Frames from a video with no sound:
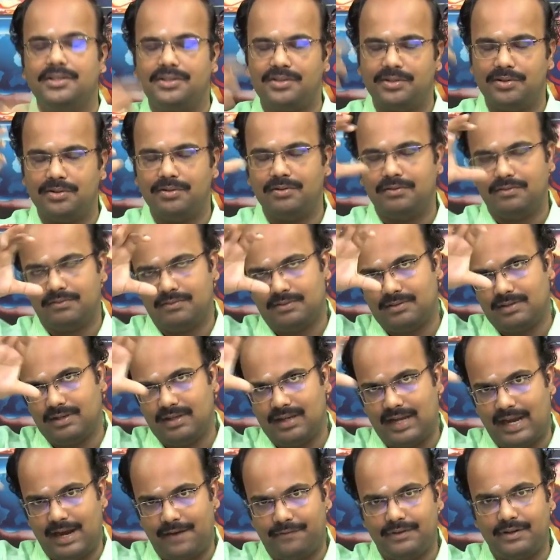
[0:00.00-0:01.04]
So,
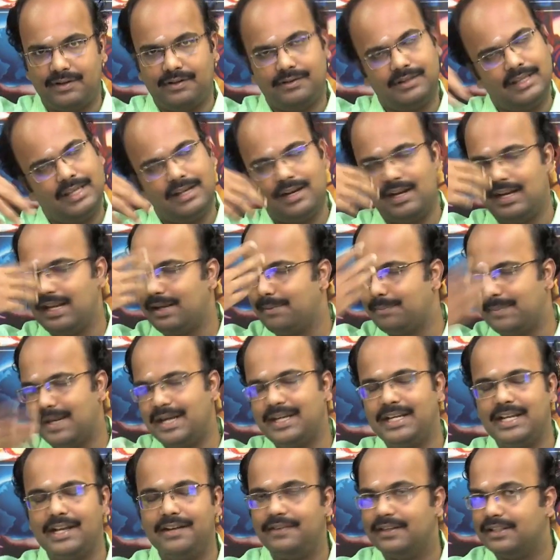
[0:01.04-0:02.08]
after there are like
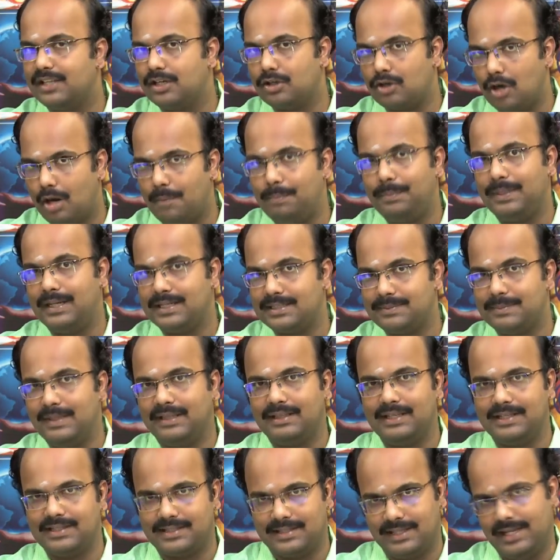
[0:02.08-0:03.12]
plenty of other complex
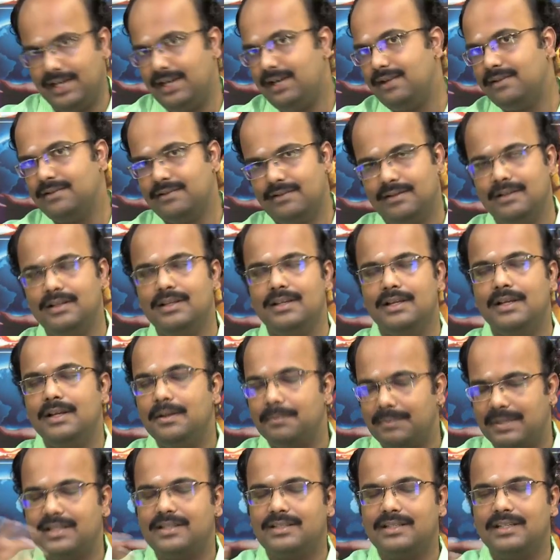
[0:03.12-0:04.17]
methods there,
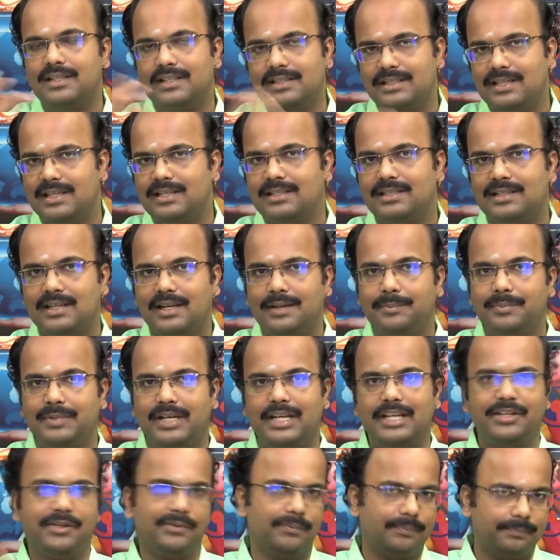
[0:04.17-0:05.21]
but still just I am
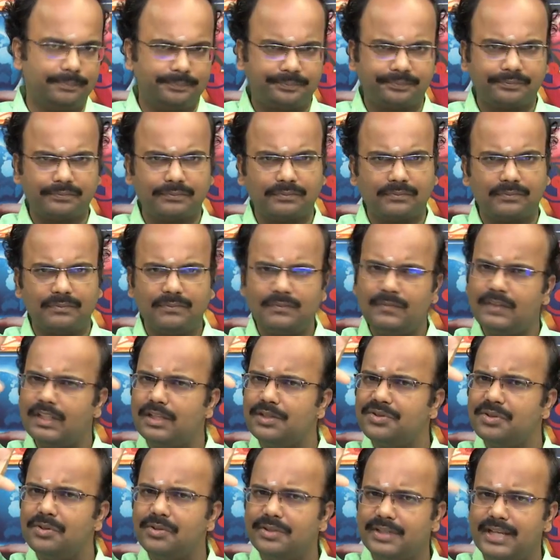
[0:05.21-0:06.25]
telling you.
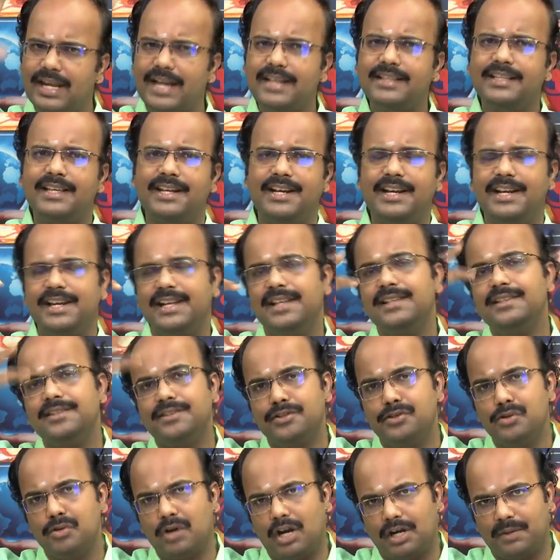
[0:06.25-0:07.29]
So, take the radiance,
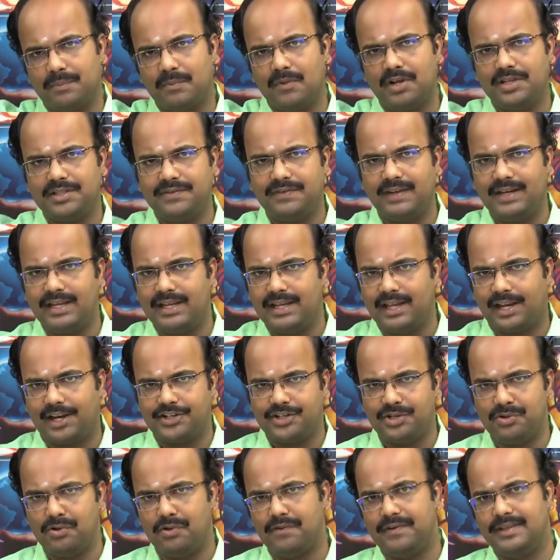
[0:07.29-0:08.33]
do atmospheric
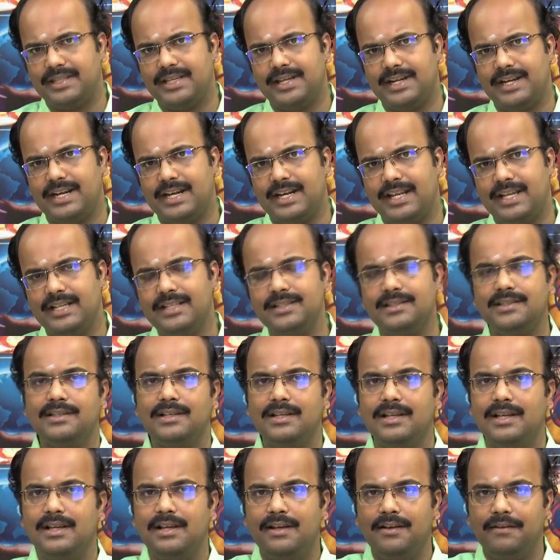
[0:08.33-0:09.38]
correction over the radiance,
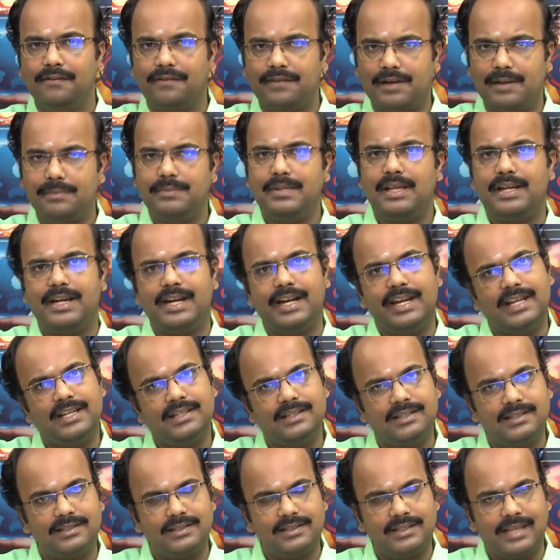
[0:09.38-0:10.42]
from the
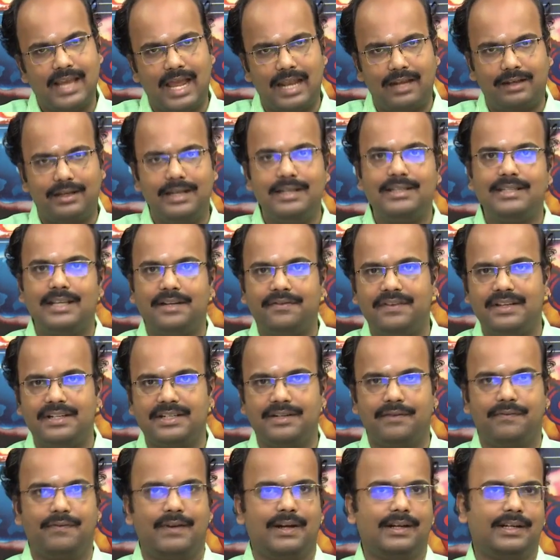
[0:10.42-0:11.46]
radiance calculate
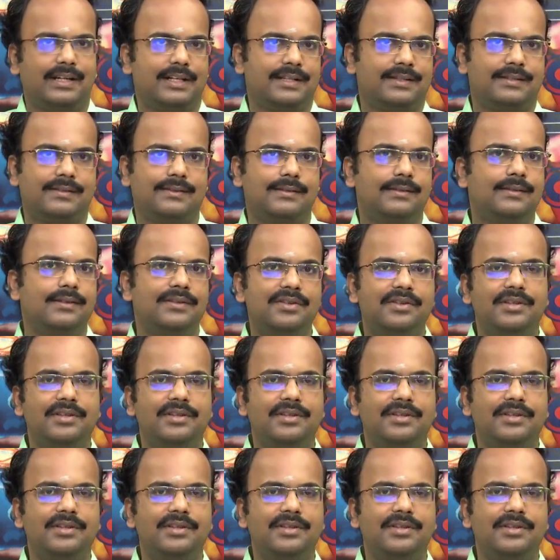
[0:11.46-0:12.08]
surface reflectance.